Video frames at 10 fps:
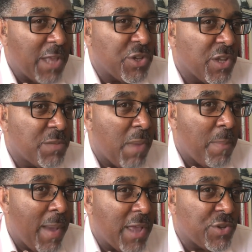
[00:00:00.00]
magic is my
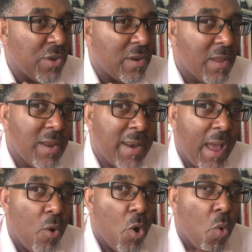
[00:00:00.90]
passion.
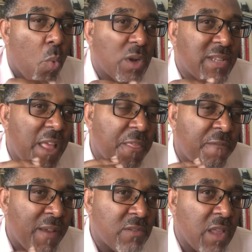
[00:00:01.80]
Now, what's at the
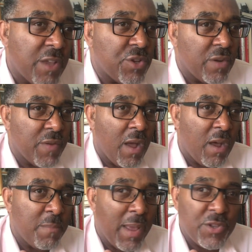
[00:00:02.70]
foundation of
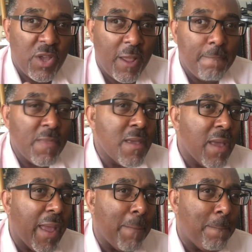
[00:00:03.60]
card magic?
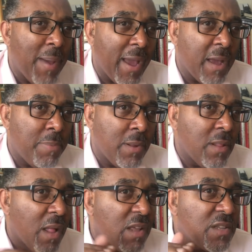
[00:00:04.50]

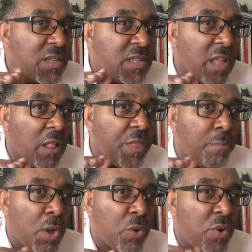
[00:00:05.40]
impeccable stealth
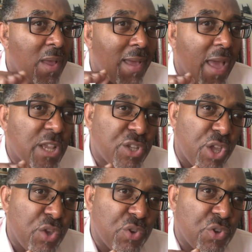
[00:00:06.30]
mode
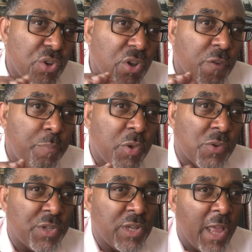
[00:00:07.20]
execution of
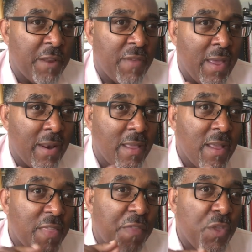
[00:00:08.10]
pure sleight of hand
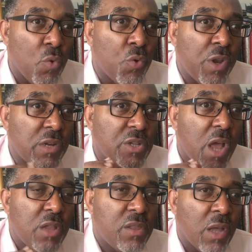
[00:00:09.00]
that the audience
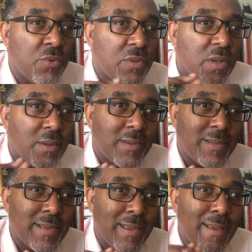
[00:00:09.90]
don't
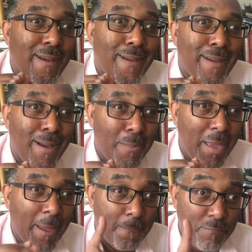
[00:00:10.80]
see
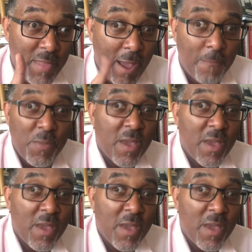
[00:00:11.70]
coming. Now,